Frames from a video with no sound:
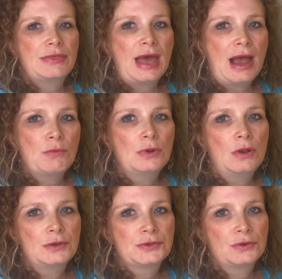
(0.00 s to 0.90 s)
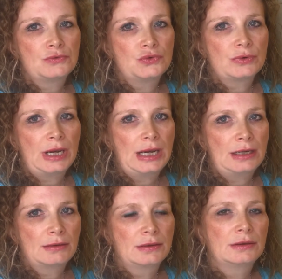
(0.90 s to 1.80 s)
that will also
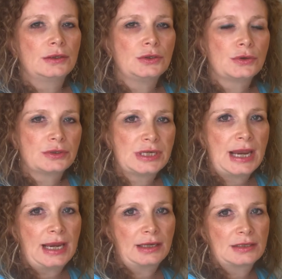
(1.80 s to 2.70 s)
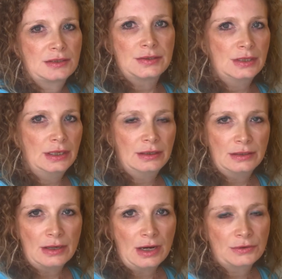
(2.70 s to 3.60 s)
drain your tank. And sitting in
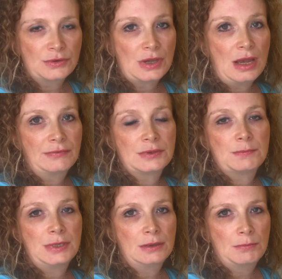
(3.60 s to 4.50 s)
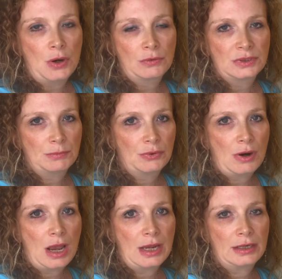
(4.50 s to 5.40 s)
a doctor's office, being poked and
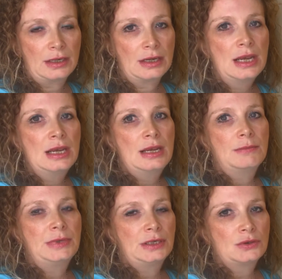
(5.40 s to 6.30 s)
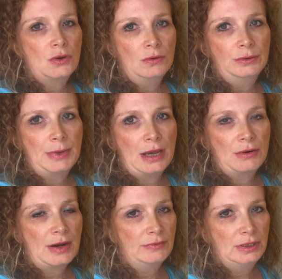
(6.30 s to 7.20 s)
prodded, being told
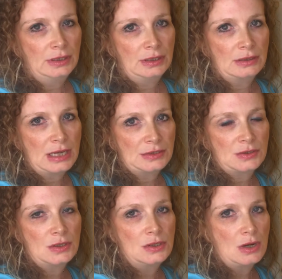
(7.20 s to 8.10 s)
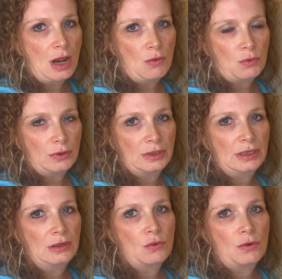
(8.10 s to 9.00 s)
about everything that's not
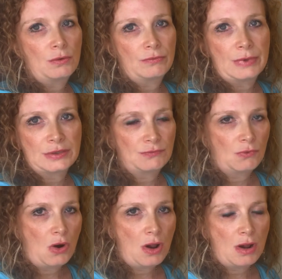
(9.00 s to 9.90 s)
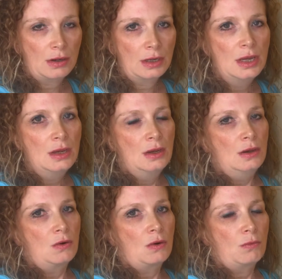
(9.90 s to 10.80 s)
working or that's wrong
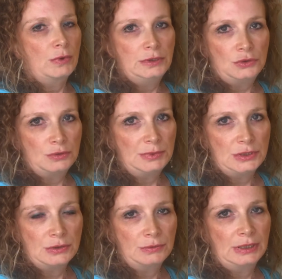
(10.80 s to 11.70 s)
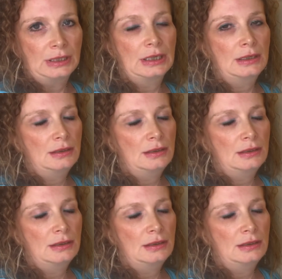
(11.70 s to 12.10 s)
or what you should be doing,